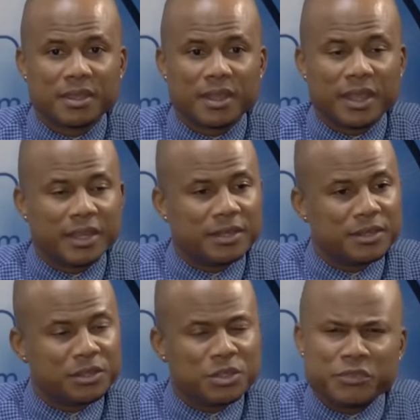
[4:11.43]

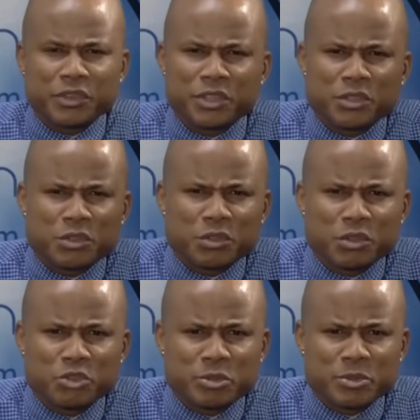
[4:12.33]
And you ever hear
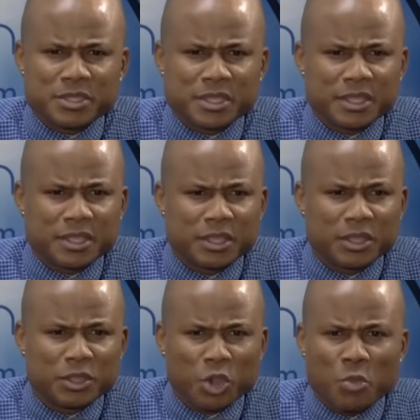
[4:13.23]
country people say,
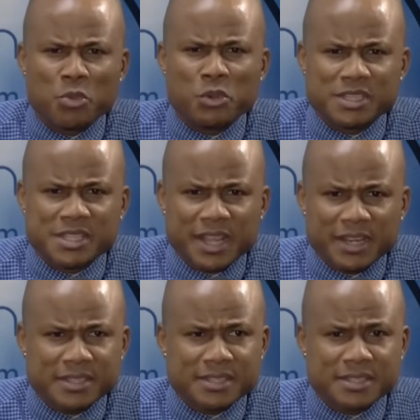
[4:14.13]
you uphold
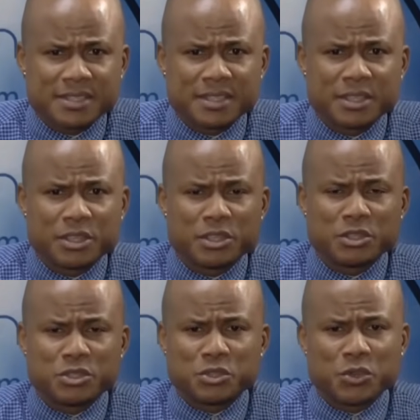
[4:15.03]
slackness.
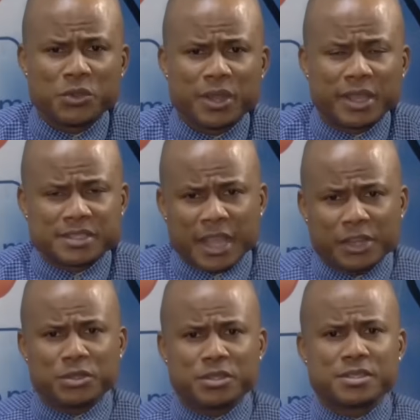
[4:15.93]
So as
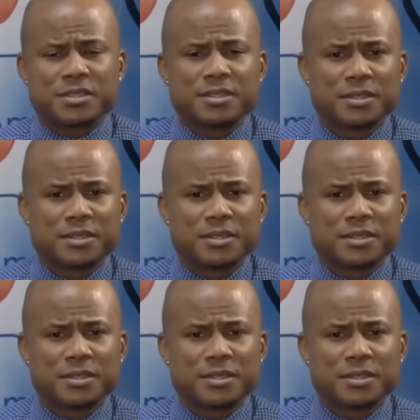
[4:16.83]
adults,